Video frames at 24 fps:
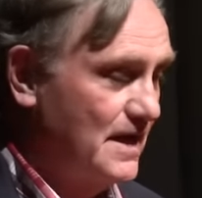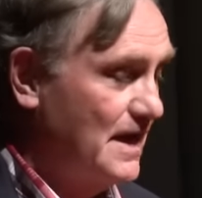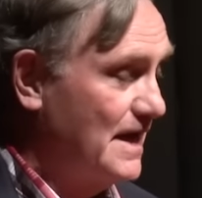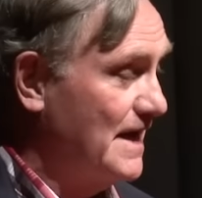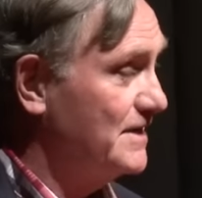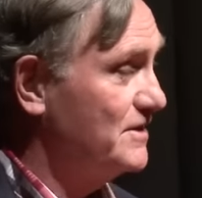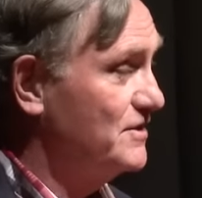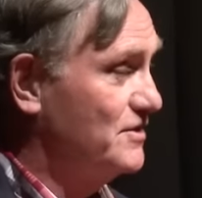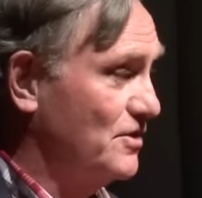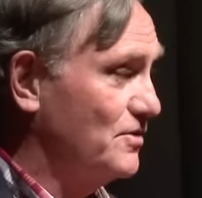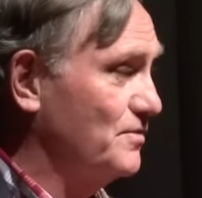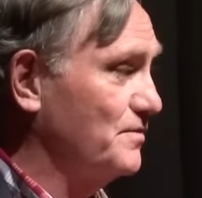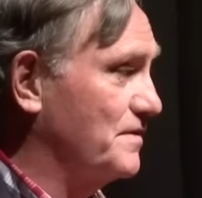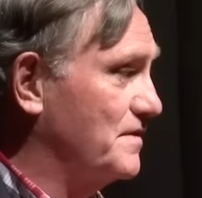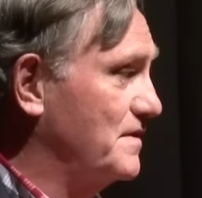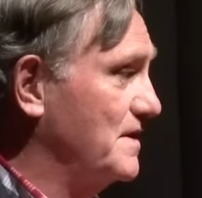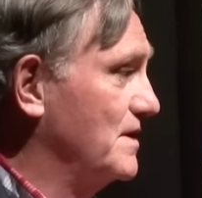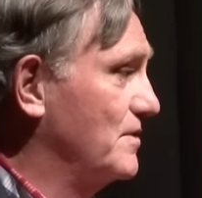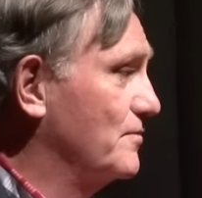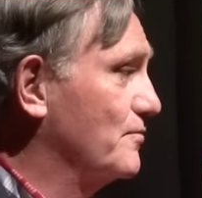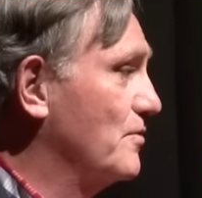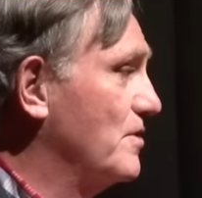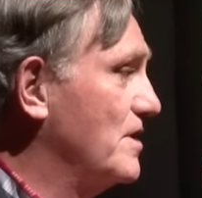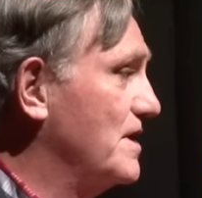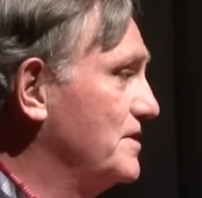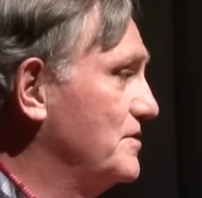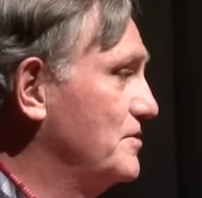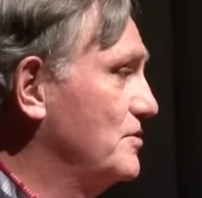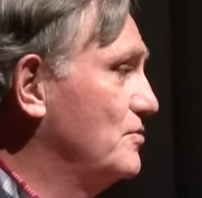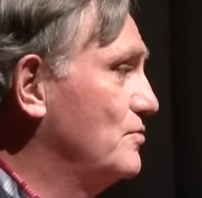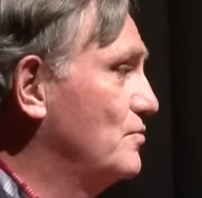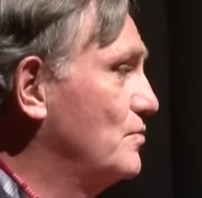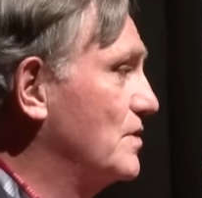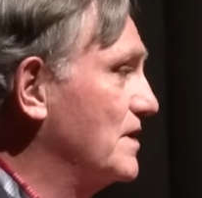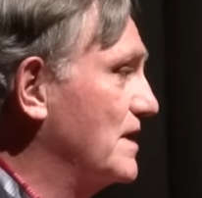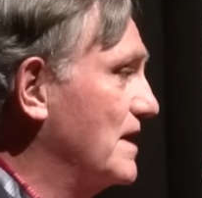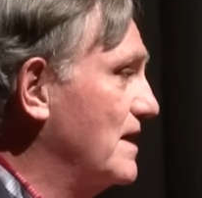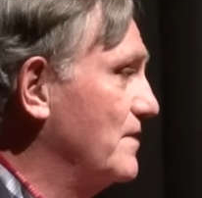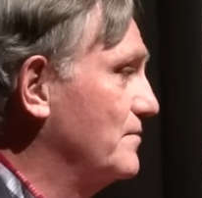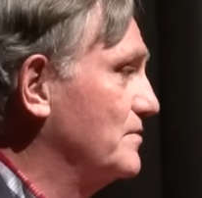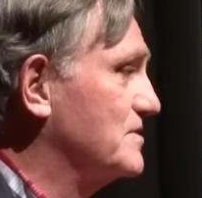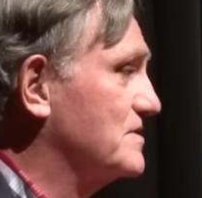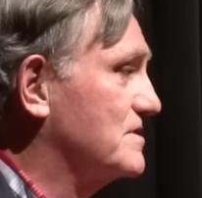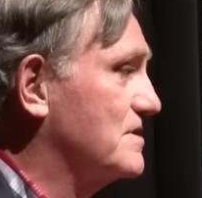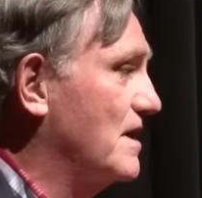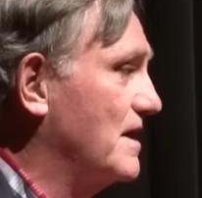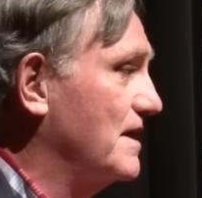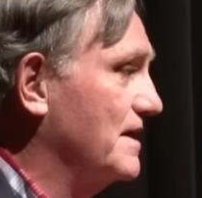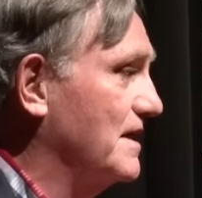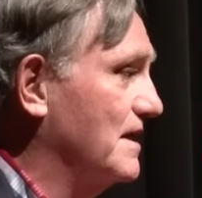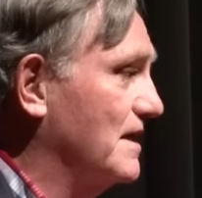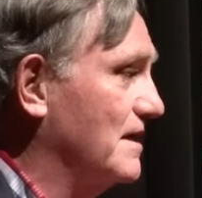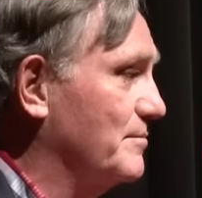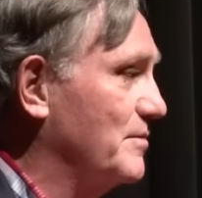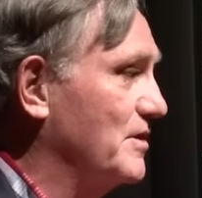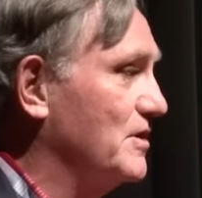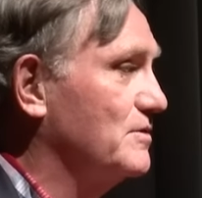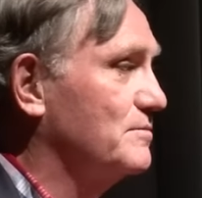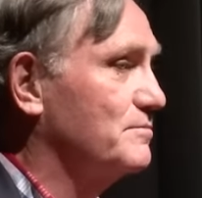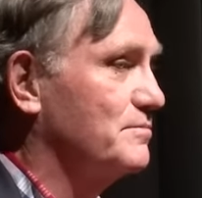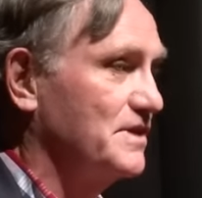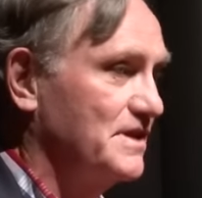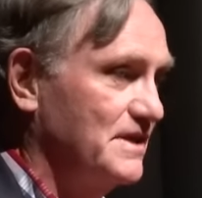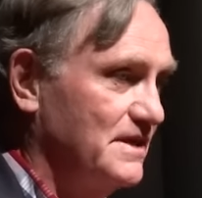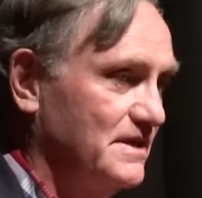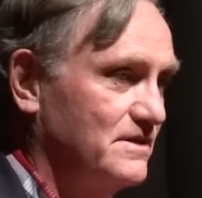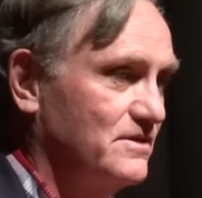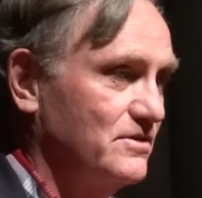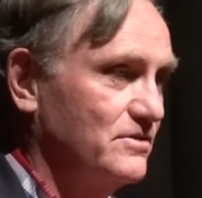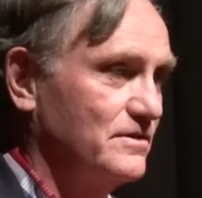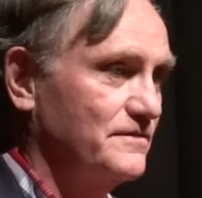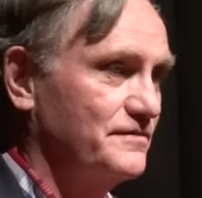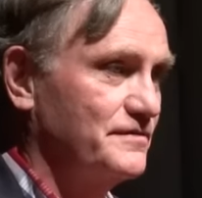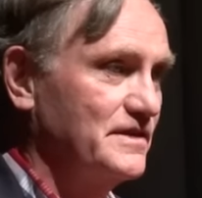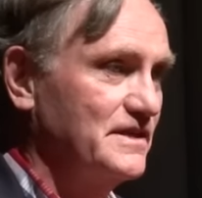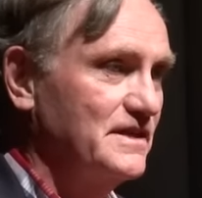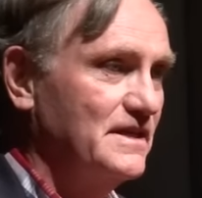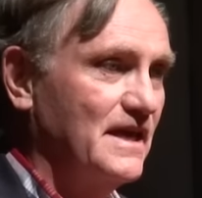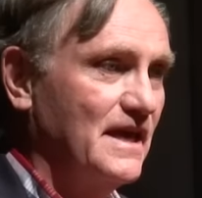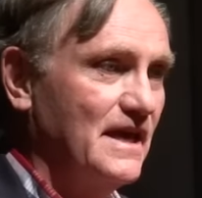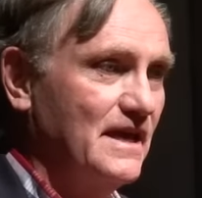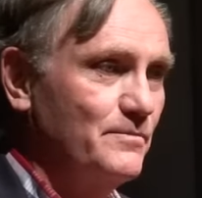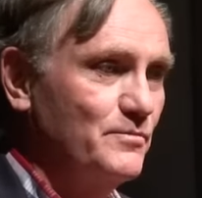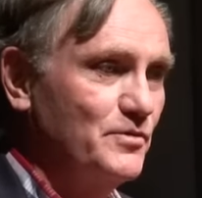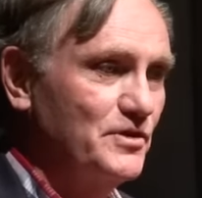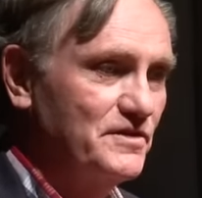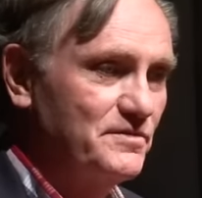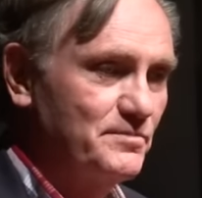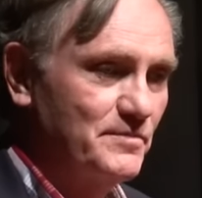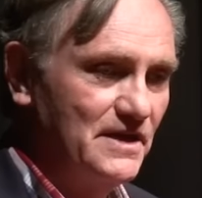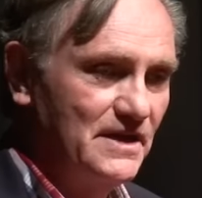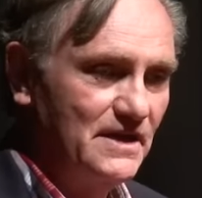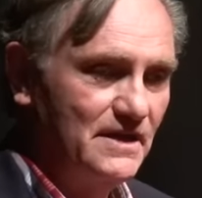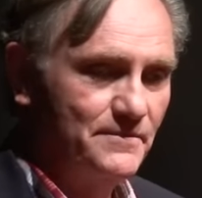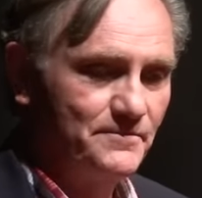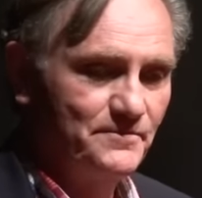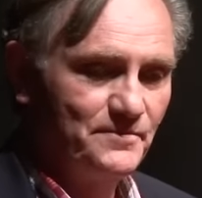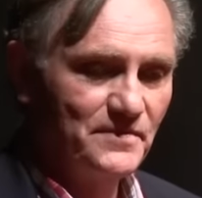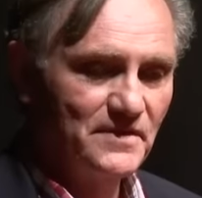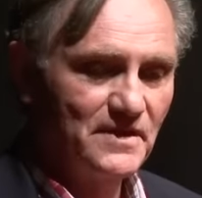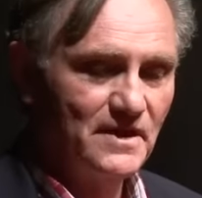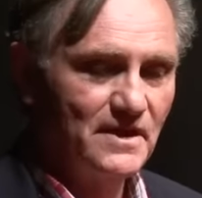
I don't think Ron knew what I was talking about, but he dutifully came with me.